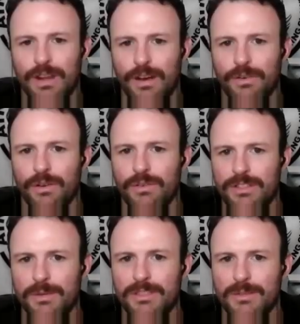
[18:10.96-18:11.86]
Era
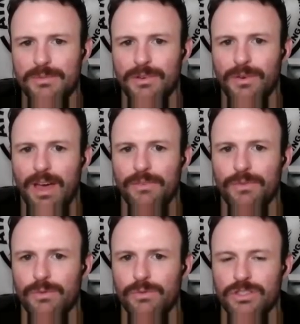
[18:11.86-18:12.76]
WWF
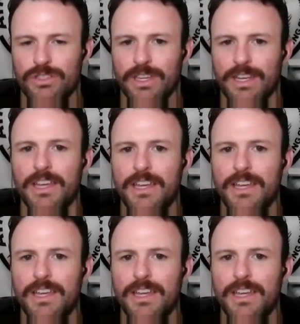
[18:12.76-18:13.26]
when it was just like